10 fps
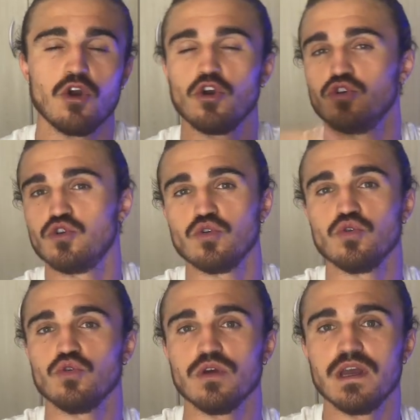go
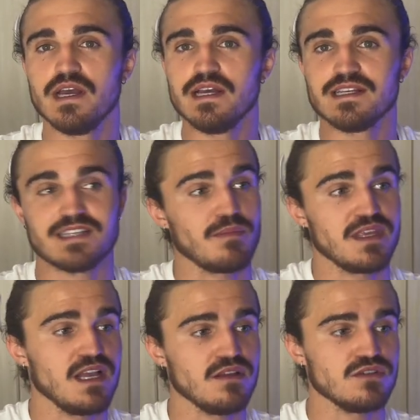do
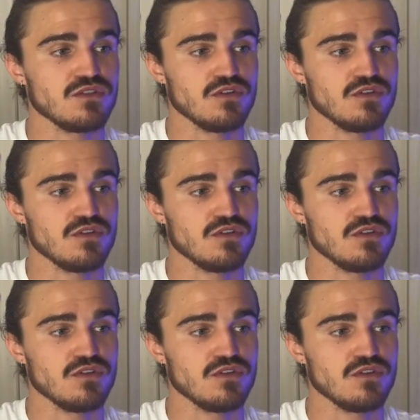something else.